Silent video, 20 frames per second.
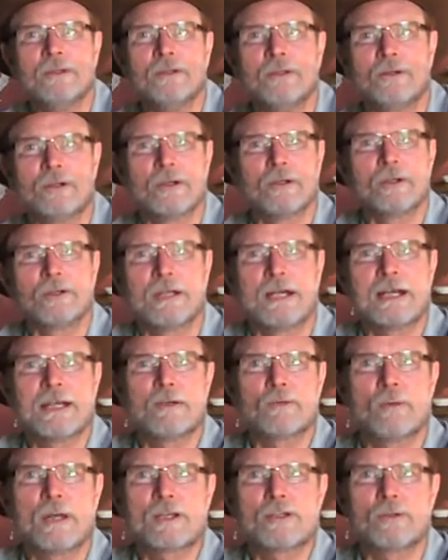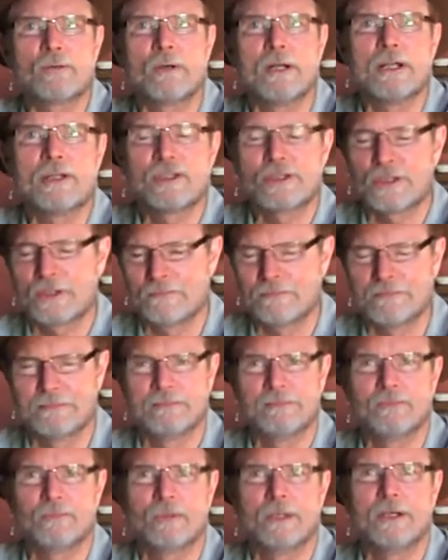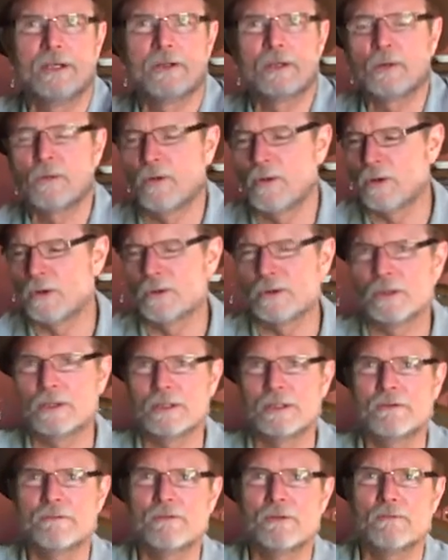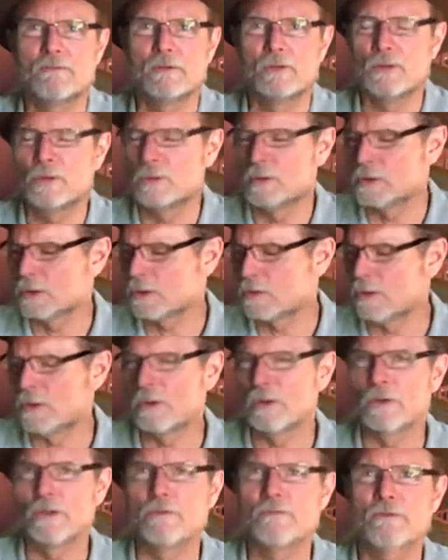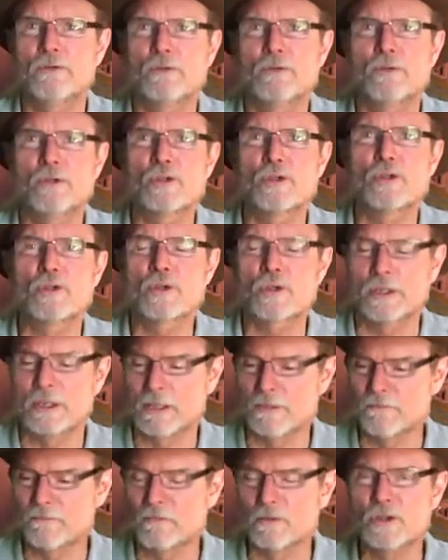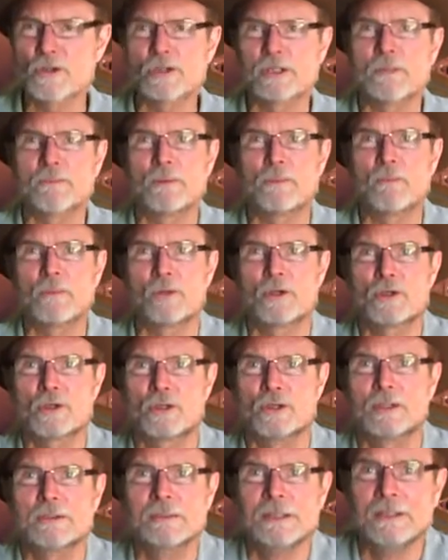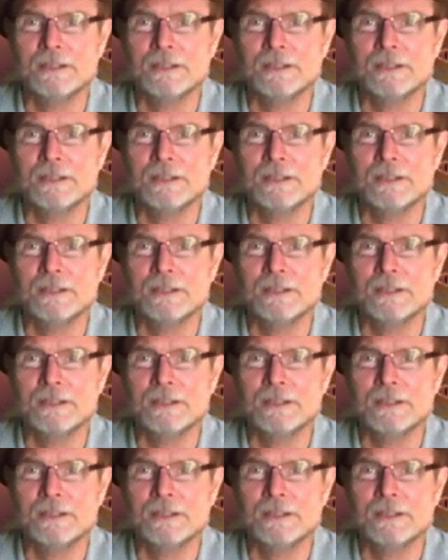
or like restaurants, where the quality of the view and the quality of the food is usually inversely proportional.